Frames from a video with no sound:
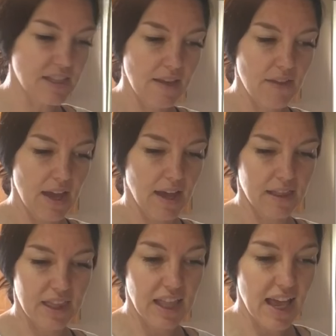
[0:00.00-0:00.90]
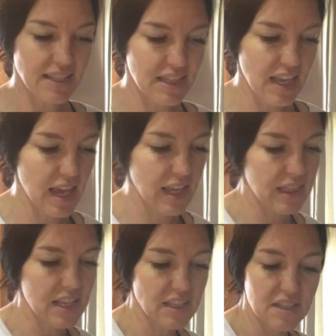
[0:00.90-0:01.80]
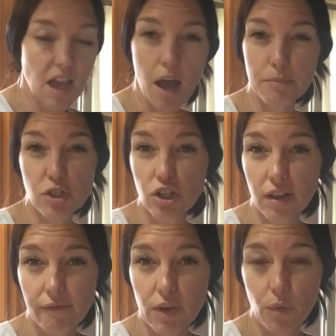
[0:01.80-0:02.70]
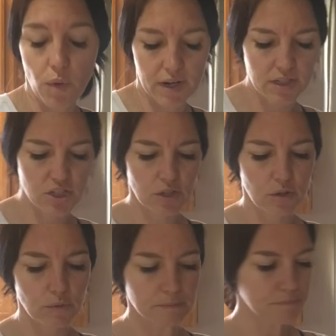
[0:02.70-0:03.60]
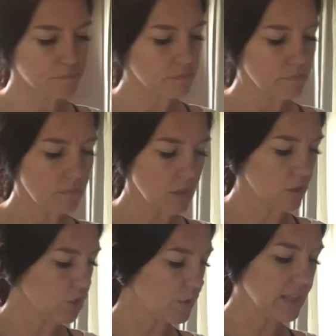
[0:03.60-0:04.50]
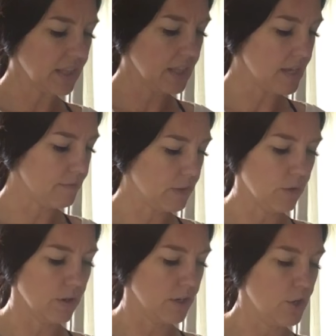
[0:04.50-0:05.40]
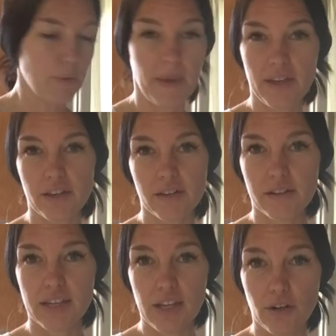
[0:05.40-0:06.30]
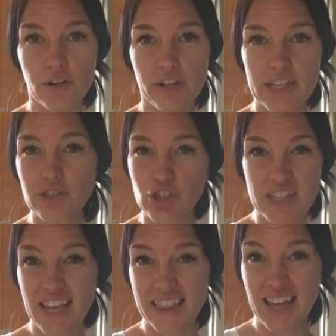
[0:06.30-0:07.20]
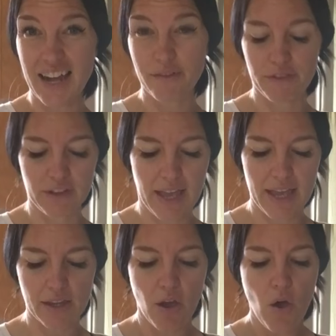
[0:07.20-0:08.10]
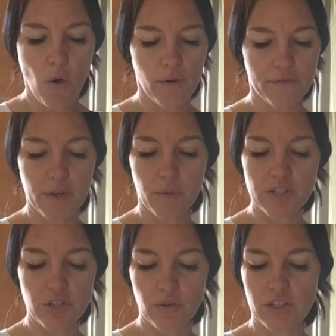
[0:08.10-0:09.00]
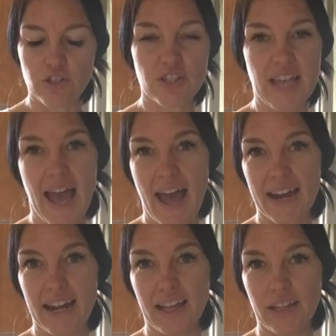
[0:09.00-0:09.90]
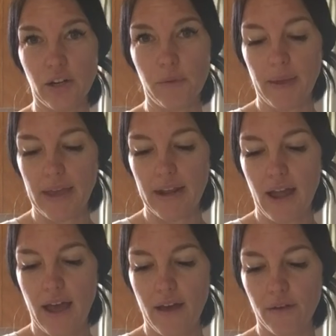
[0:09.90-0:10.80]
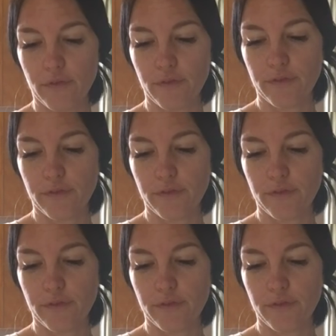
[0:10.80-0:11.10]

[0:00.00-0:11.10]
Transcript: stevia. The last thing, this is optional if you wanted to. You can leave your no-bake keto cookies just like that if you'd like, or if you want to, you can just add a little bit of